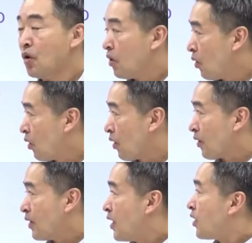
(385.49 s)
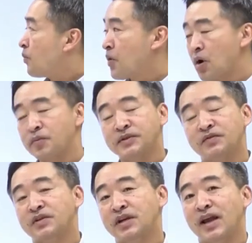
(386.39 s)
Or, the purpose
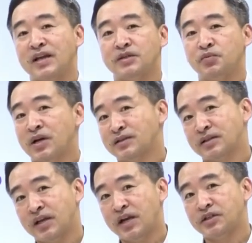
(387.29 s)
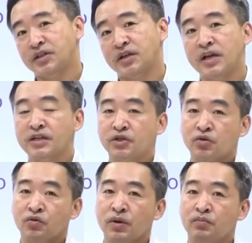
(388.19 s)
of today's presentation is
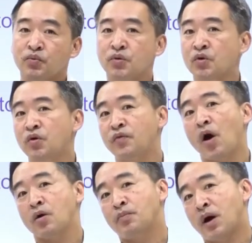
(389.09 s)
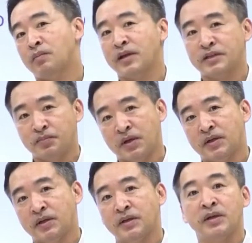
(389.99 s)
to improve our public
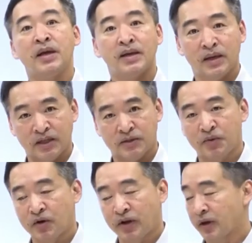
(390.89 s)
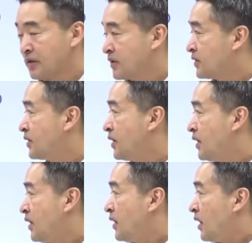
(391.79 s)
speaking experience.
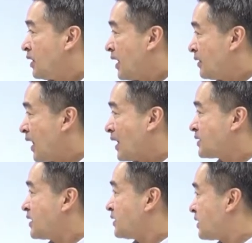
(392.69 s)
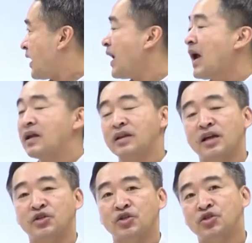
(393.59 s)
And lastly, today I'd
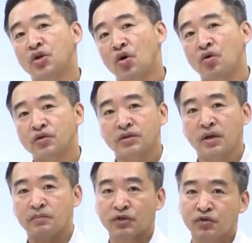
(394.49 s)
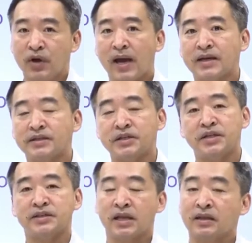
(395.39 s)
like to show some
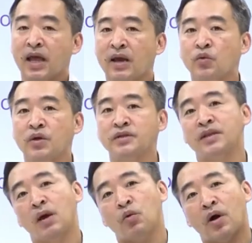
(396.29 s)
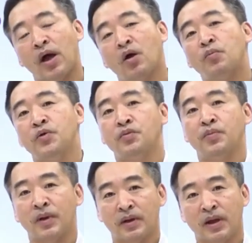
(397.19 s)
strategies and language that will help you
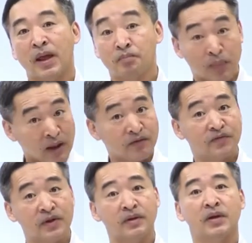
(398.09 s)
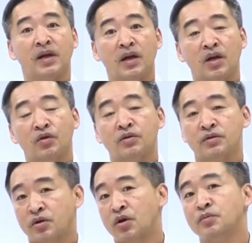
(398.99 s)
and benefit
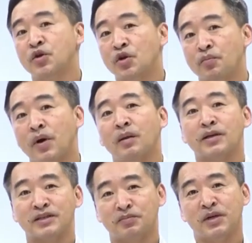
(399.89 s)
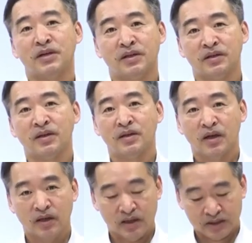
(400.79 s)
in terms of your public speaking
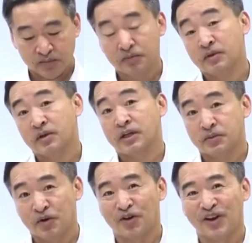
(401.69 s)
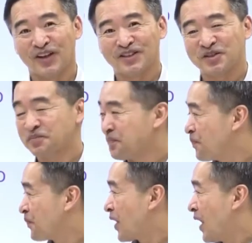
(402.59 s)
experience.
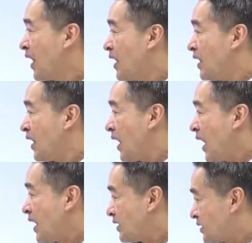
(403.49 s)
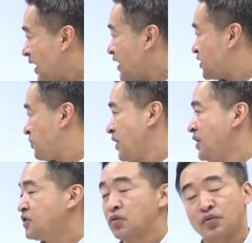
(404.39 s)
In today's
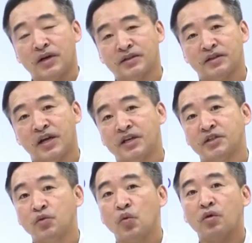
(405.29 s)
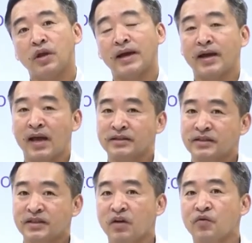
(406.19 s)
speech or presentation, we'll look at
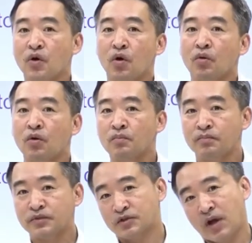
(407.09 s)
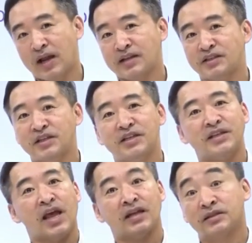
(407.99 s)
several strategies
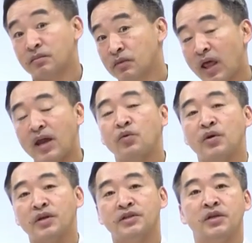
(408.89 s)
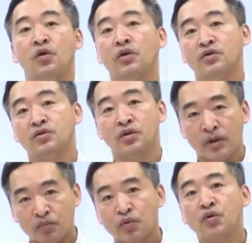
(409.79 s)
and some language in order to
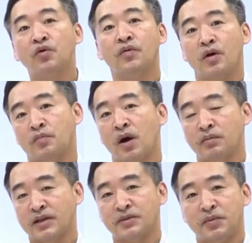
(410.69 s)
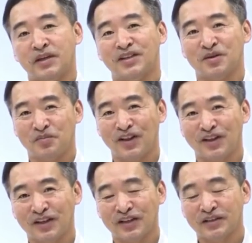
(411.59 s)
improve our public speaking
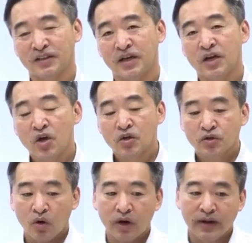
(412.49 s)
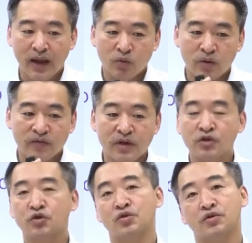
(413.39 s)
abilities. So again, we've
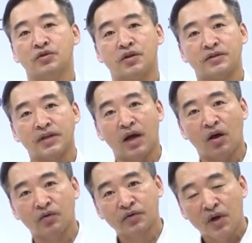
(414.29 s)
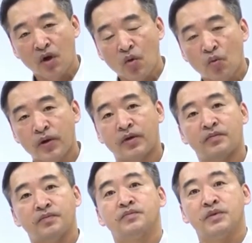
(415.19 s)
introduced ourselves,
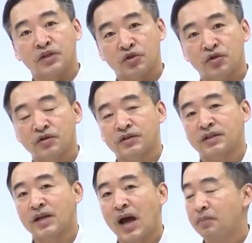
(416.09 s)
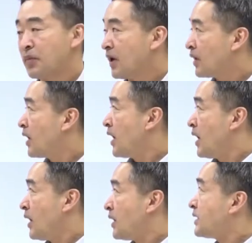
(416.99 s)
we've introduced the topic.
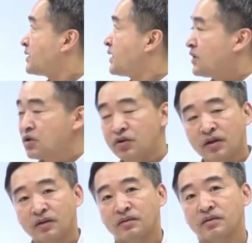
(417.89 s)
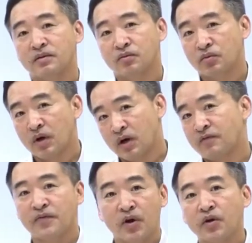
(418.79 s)
Let's get to the
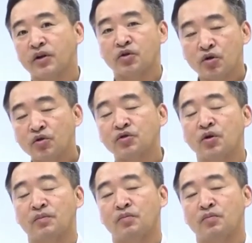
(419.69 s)
very crucial,